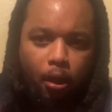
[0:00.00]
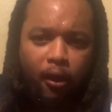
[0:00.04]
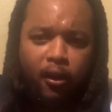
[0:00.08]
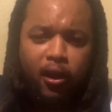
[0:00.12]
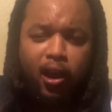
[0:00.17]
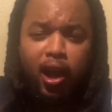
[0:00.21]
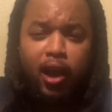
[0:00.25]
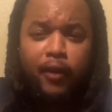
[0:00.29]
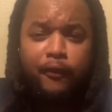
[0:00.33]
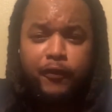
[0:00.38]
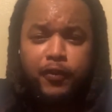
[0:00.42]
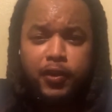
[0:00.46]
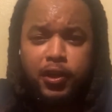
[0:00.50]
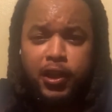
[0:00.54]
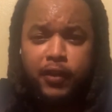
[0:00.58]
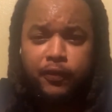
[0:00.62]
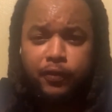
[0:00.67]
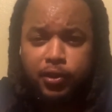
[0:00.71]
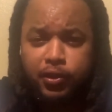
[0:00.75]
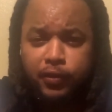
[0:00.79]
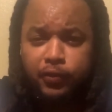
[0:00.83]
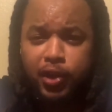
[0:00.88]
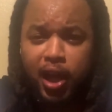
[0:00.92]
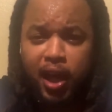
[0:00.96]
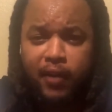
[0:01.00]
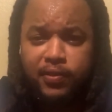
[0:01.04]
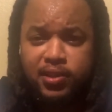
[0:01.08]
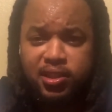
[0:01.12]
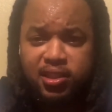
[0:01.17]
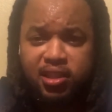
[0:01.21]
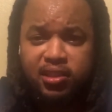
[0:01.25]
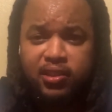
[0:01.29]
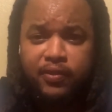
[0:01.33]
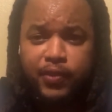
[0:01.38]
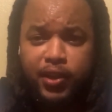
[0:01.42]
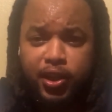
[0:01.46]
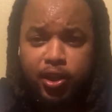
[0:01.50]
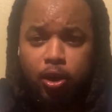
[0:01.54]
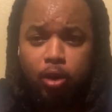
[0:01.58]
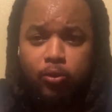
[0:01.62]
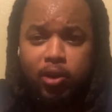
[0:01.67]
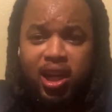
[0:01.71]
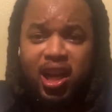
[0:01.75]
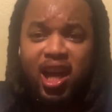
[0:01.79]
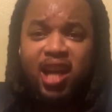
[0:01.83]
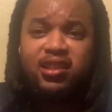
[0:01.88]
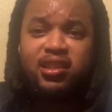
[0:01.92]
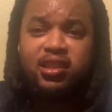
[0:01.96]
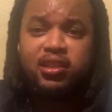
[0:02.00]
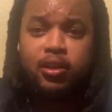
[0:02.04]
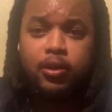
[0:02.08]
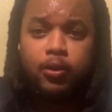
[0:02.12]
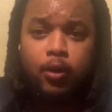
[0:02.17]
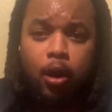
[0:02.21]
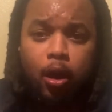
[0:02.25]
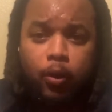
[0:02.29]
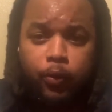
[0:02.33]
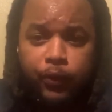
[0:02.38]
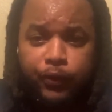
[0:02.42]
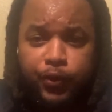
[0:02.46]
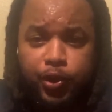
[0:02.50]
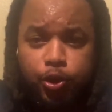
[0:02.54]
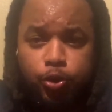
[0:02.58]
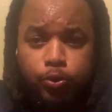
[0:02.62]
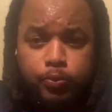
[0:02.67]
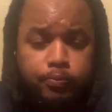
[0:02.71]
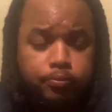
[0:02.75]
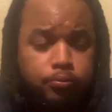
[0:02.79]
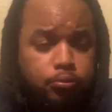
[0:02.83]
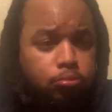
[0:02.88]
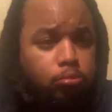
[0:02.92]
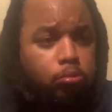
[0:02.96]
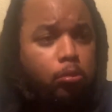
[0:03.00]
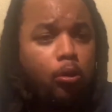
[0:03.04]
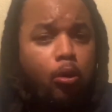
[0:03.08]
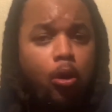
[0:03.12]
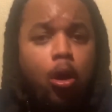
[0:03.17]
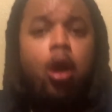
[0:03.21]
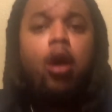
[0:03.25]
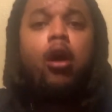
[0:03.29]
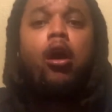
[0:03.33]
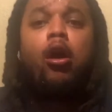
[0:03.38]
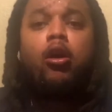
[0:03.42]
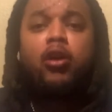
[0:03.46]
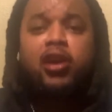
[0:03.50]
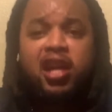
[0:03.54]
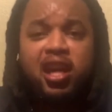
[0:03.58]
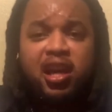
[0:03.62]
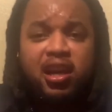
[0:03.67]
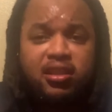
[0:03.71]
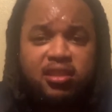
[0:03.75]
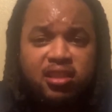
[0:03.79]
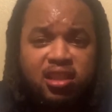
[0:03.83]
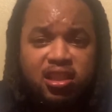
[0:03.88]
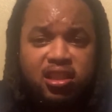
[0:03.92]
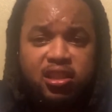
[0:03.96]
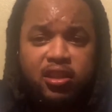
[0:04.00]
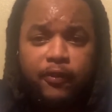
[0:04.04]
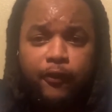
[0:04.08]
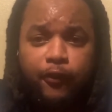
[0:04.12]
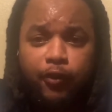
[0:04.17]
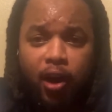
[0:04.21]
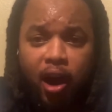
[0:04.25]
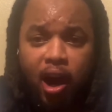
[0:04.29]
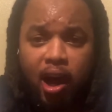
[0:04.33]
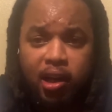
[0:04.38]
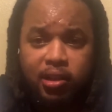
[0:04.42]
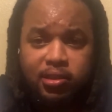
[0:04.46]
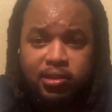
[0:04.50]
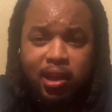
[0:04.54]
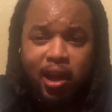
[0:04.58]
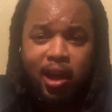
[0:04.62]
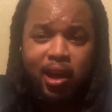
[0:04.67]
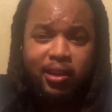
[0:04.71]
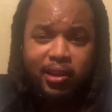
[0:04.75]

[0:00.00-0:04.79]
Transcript: if, if, if you haven't seen the video already, I did a, a review on KFC's fries.